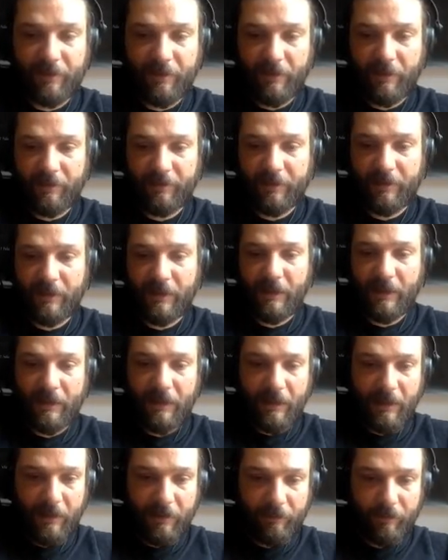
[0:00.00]
So you see that?
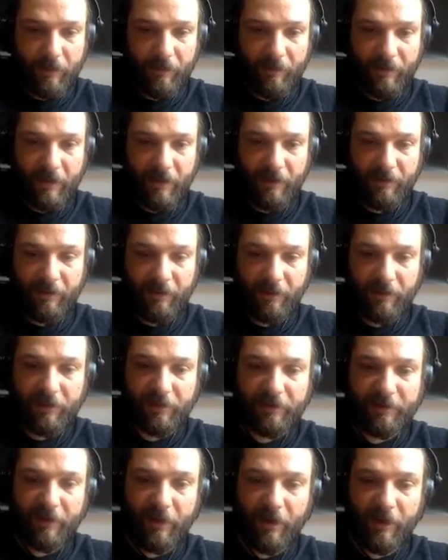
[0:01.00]
Each one of these is
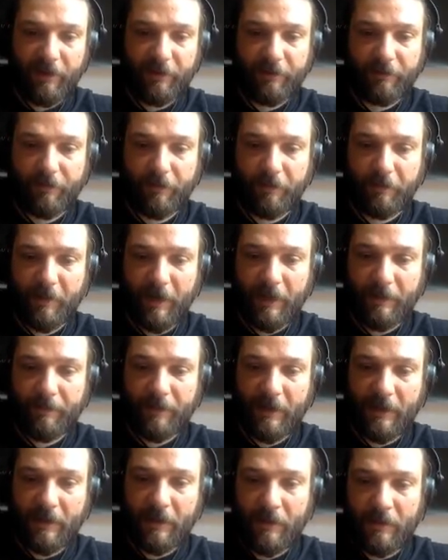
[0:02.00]
a slice of the
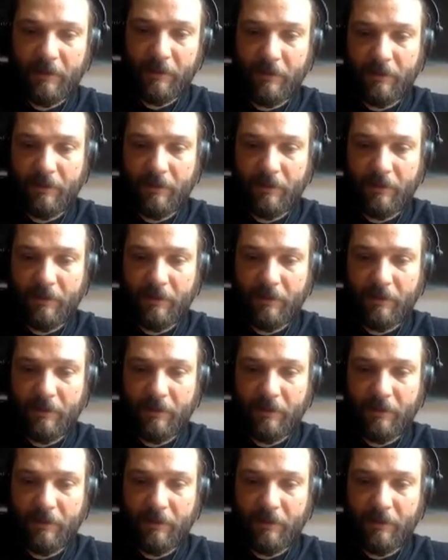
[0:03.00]
breakbeat.